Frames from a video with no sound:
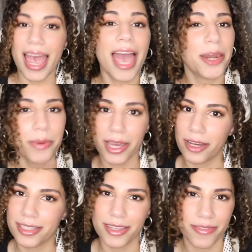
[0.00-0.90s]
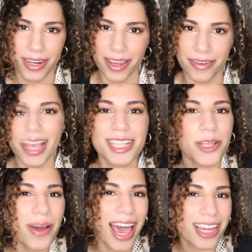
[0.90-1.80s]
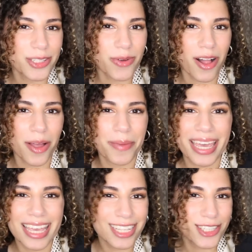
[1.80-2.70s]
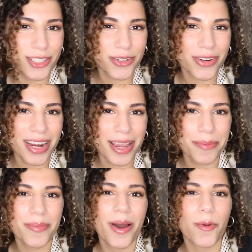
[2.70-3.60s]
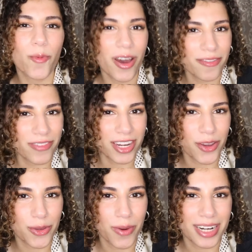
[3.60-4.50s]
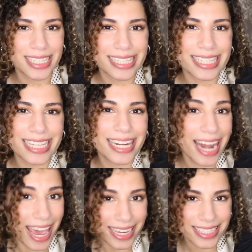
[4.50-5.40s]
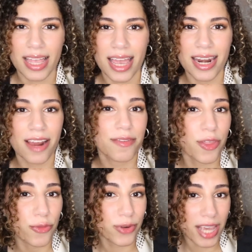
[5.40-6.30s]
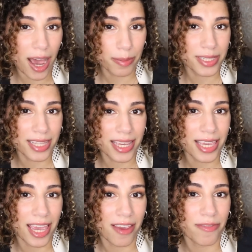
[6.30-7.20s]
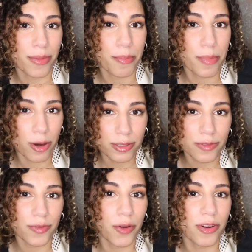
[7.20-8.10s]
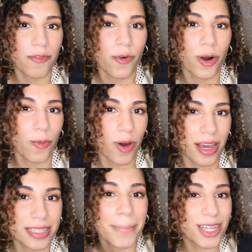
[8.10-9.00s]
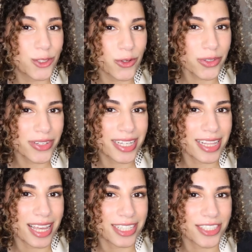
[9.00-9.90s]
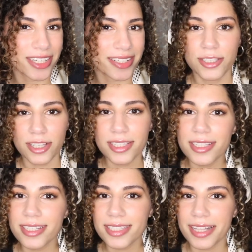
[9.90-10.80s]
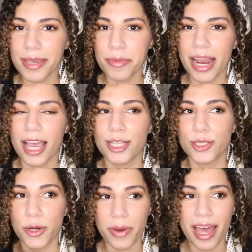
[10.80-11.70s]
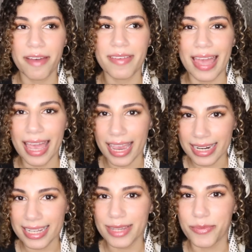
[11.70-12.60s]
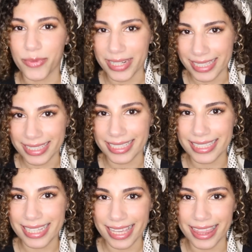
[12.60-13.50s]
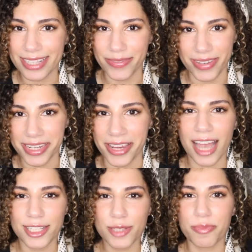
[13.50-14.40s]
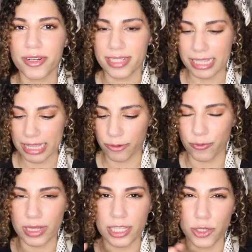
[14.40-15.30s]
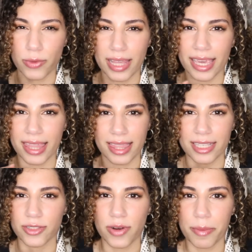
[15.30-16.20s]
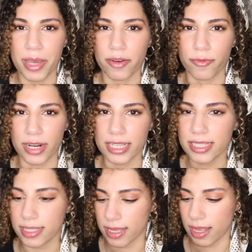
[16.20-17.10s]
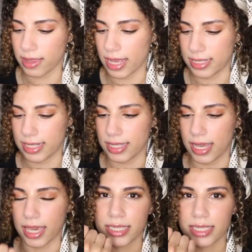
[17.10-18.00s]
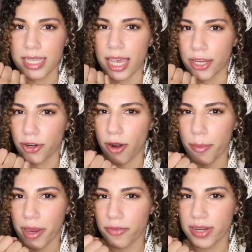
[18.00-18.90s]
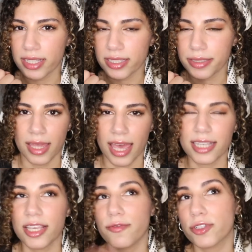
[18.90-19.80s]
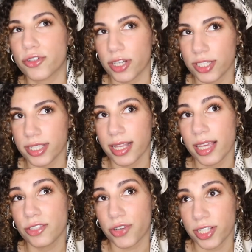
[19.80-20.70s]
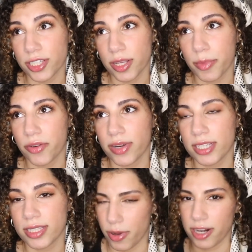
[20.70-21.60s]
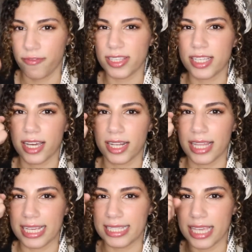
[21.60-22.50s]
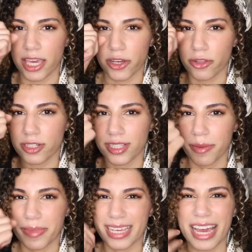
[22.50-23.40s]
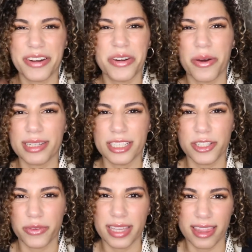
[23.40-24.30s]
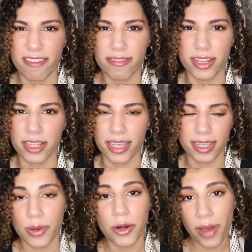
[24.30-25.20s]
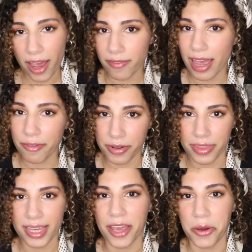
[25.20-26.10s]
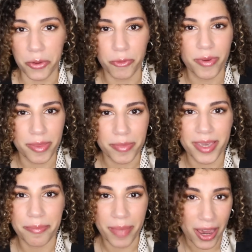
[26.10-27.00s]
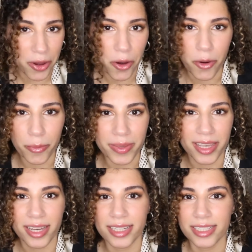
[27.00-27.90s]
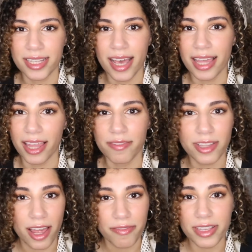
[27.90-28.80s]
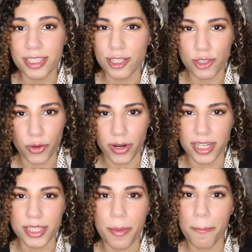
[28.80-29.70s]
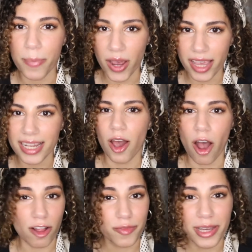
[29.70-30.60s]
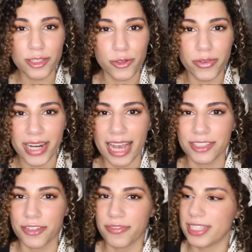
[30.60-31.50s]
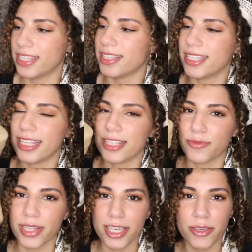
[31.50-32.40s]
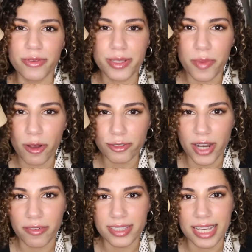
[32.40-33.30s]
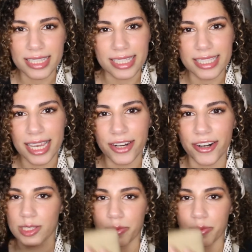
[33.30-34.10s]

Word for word: Anyway, onto the video. So I asked you all on my Instagram what video you wanted to see next, and out of the three options I gave, the most voted for was my jewelry collection. Just a disclaimer, I don't have any bracelets in this video. I just personally like really don't like things around my wrist unless it's like tighter on my wrist Except for scrunchies, I like scrunchies on my wrist. But if it's gonna like dangle or something, I don't know, I just don't like that feeling. So I don't have everything I own with me back home because I left a lot of things in storage, but all of my jewelry actually fits into this really cute small travel size container.